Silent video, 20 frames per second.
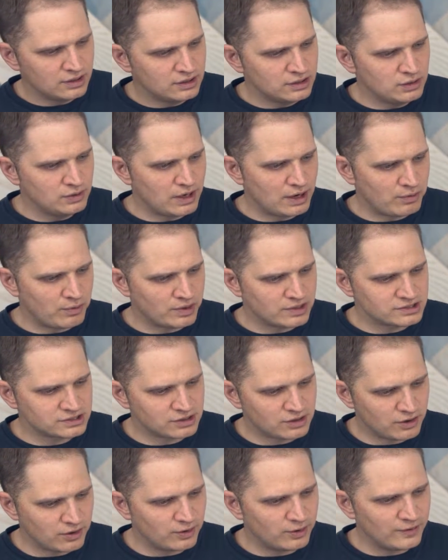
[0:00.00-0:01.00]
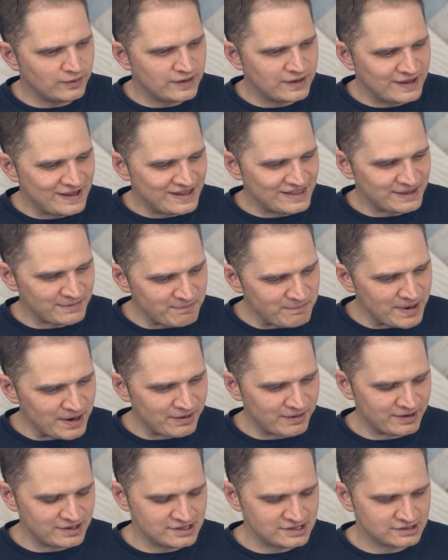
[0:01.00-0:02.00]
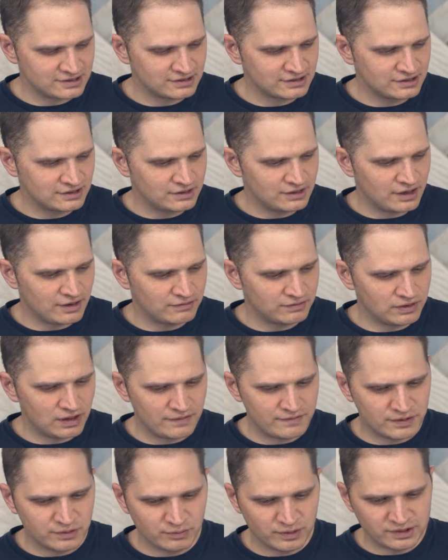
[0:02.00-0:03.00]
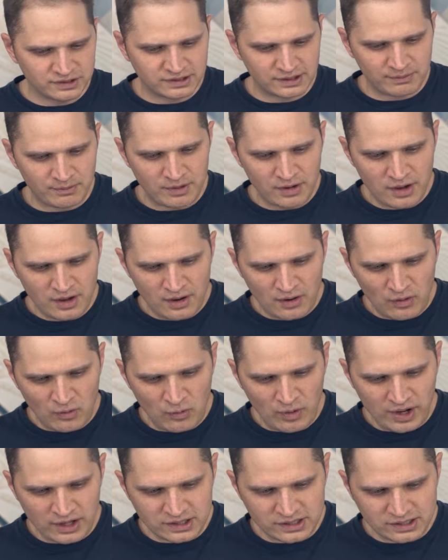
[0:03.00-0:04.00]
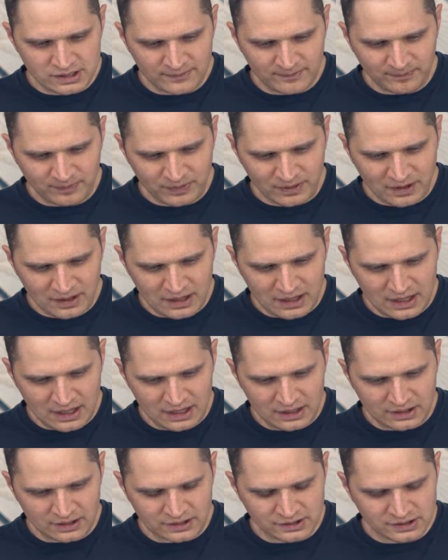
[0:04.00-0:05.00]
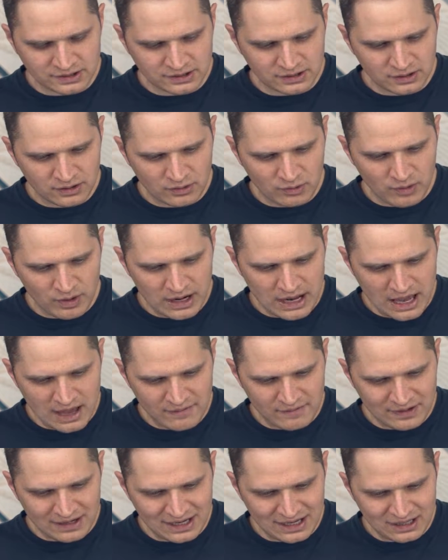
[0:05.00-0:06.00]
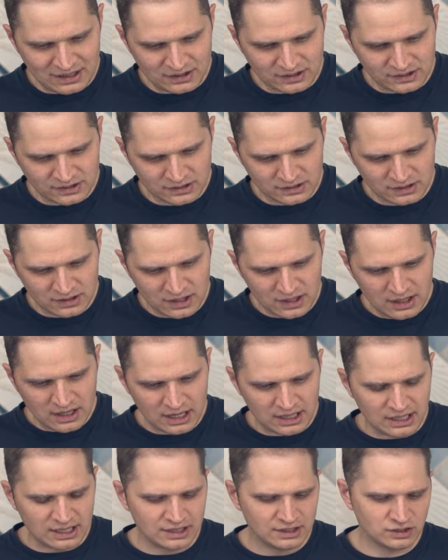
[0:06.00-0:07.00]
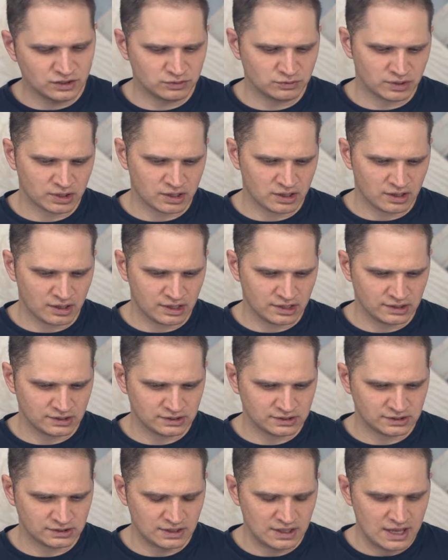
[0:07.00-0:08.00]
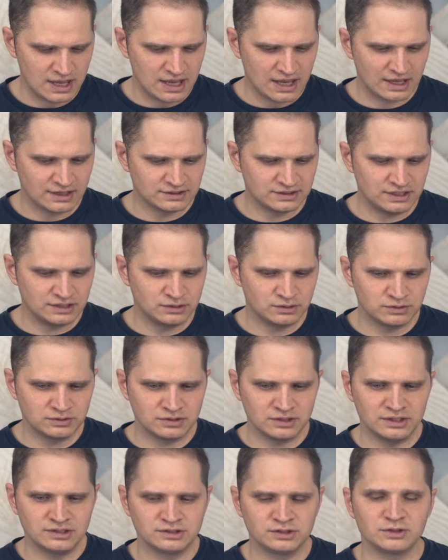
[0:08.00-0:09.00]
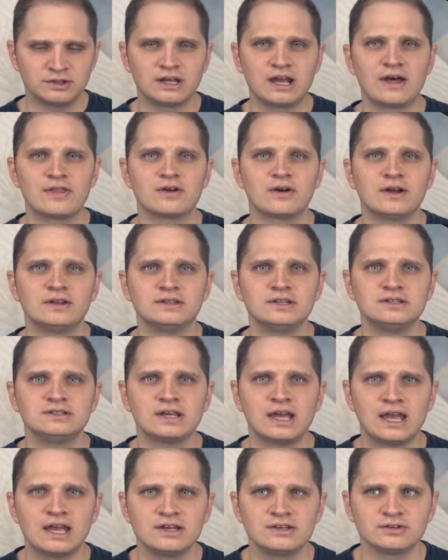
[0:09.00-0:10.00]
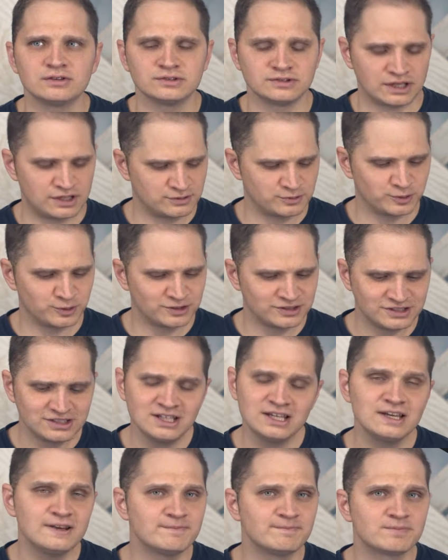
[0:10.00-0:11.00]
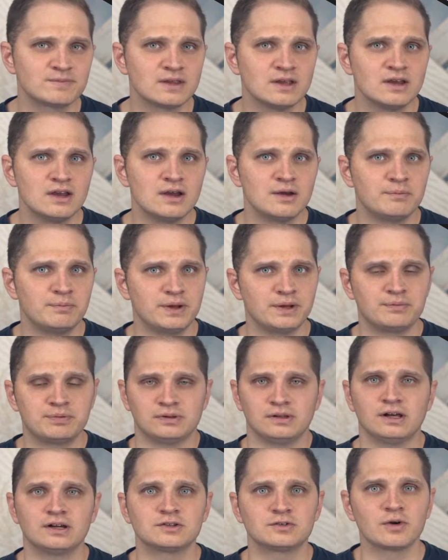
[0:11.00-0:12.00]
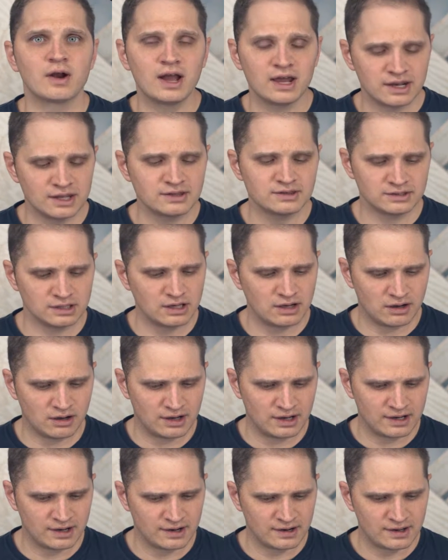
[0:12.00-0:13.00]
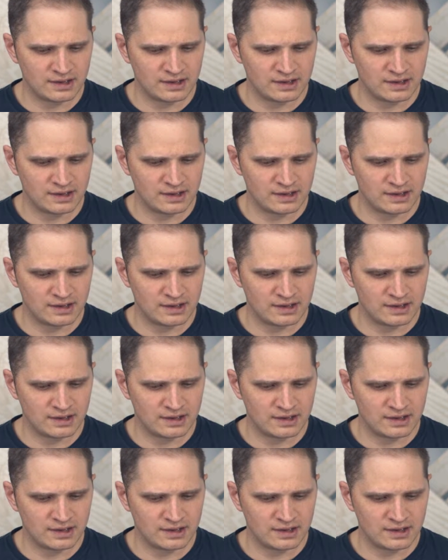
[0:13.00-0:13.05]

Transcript: you get what is called the marriage of love and wisdom, which is what heaven is and is what God is these two together. And these angels, as we'll see, being plugged right into God,